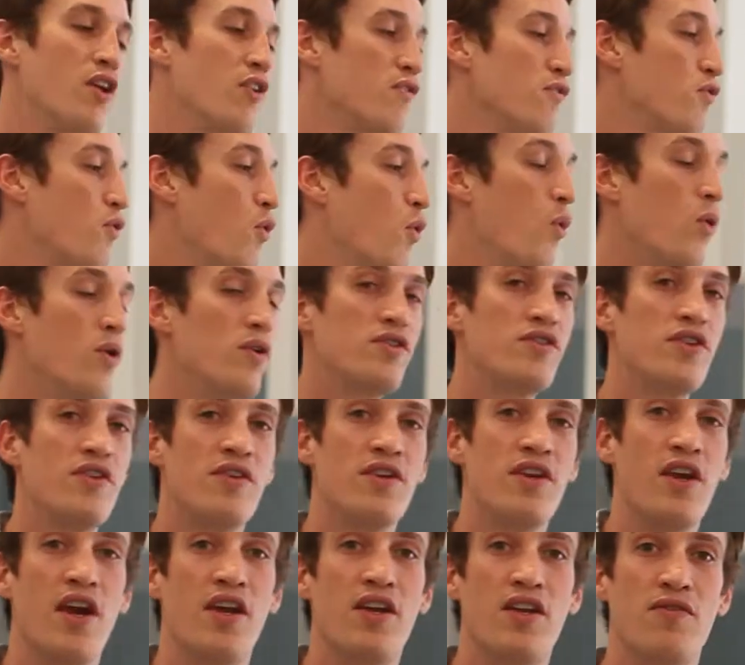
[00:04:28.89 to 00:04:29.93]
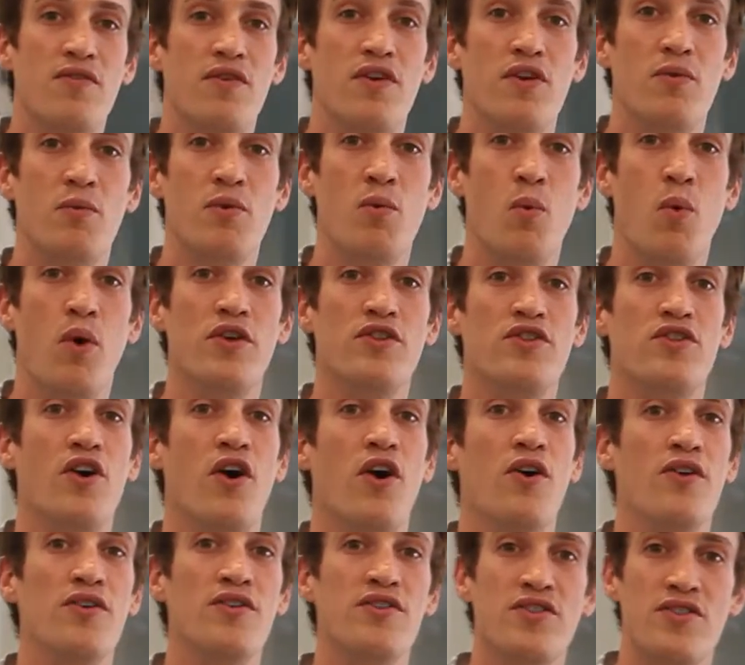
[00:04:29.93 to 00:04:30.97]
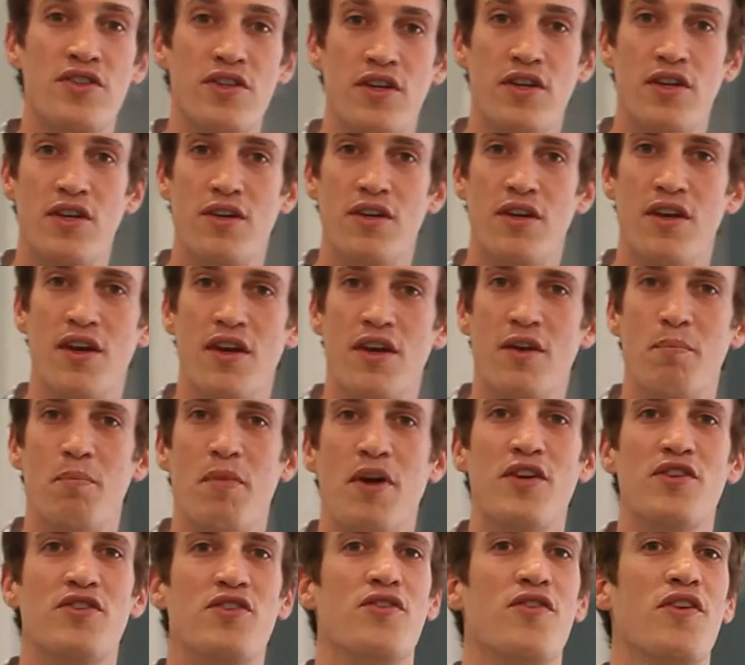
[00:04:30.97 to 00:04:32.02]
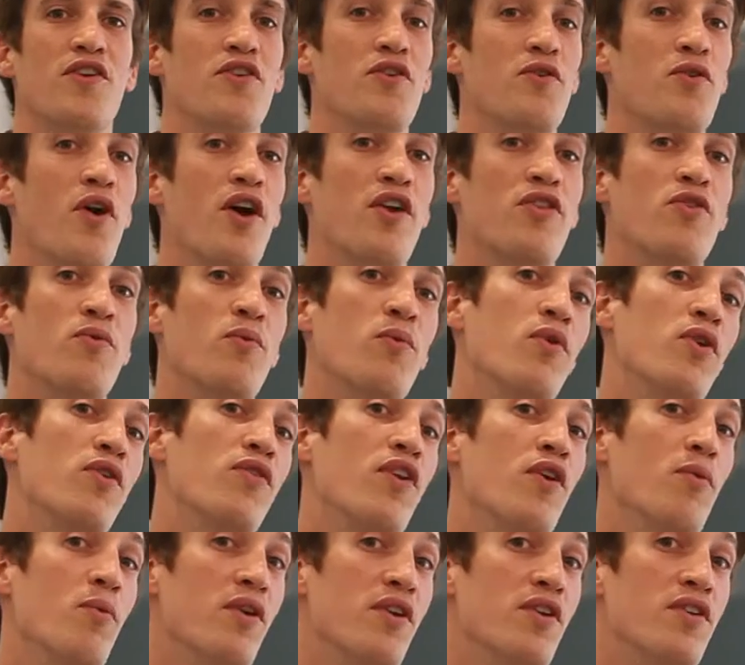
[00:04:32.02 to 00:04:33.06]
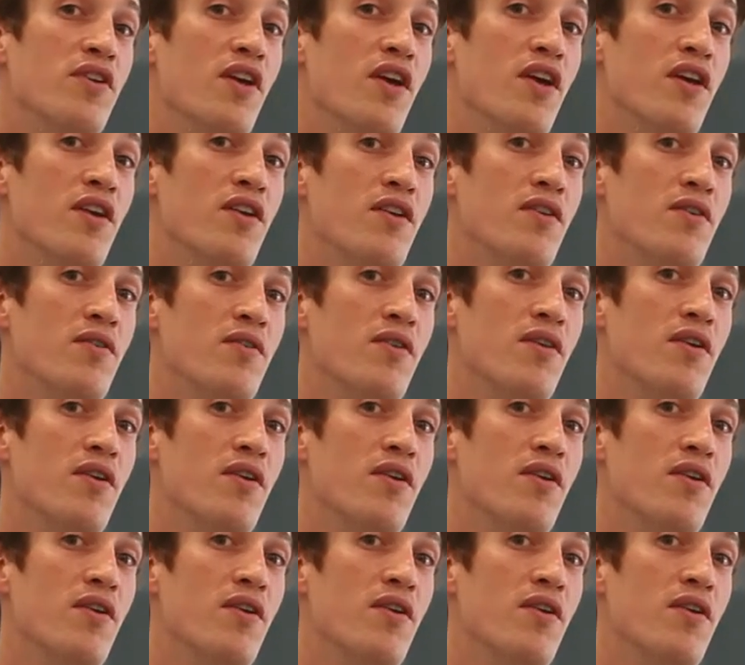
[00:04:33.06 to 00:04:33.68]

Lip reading: Of course, at the end of it, we want you all to see it, make sure that you like the work that we did.